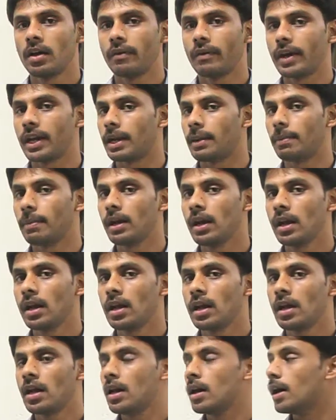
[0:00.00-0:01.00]
variable
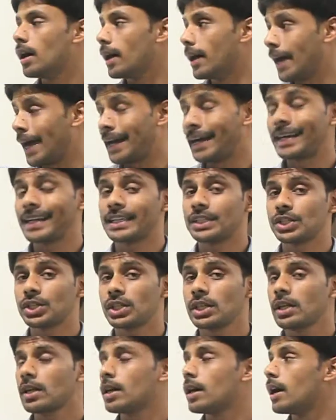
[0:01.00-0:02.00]

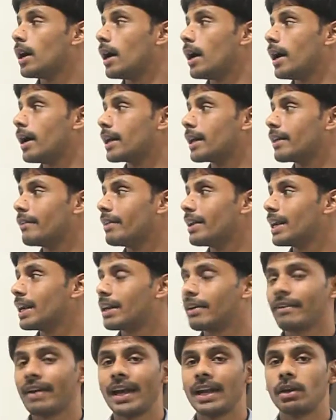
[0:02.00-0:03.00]
annotation and giving it
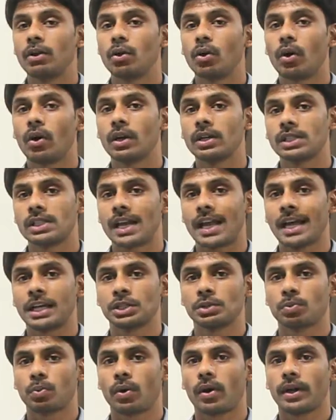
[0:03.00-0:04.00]
a value called
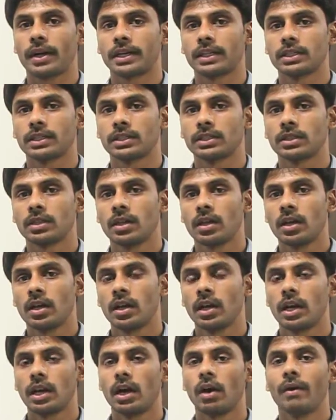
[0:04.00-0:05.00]
/products.
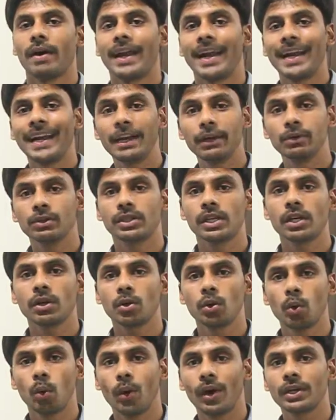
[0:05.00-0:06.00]
Now an end user
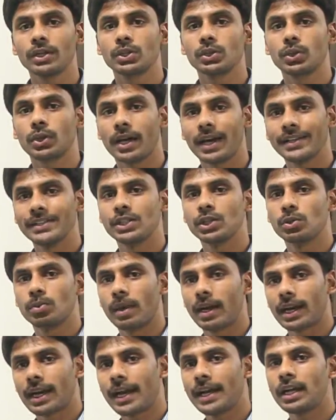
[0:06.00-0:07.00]
who wants to consume,
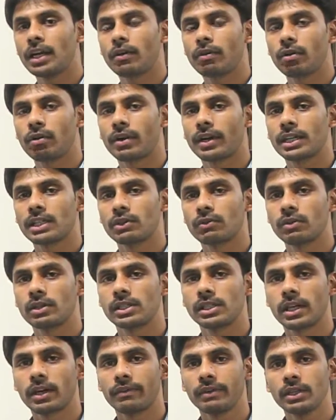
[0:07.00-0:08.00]
a client of our RESTful
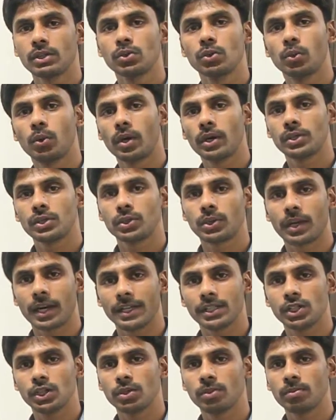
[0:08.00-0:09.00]
service who wants to
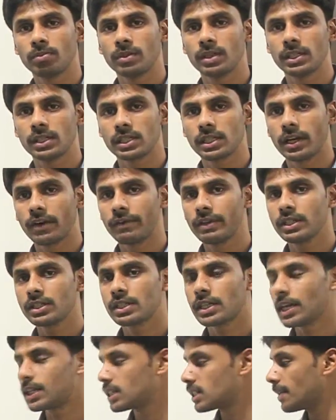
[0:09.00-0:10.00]
consume this service,
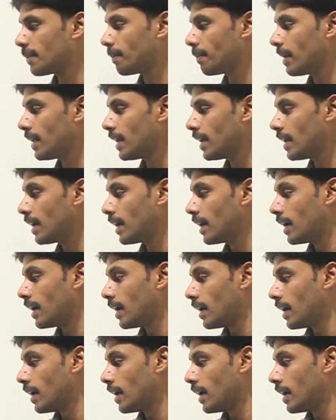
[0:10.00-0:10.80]
can simply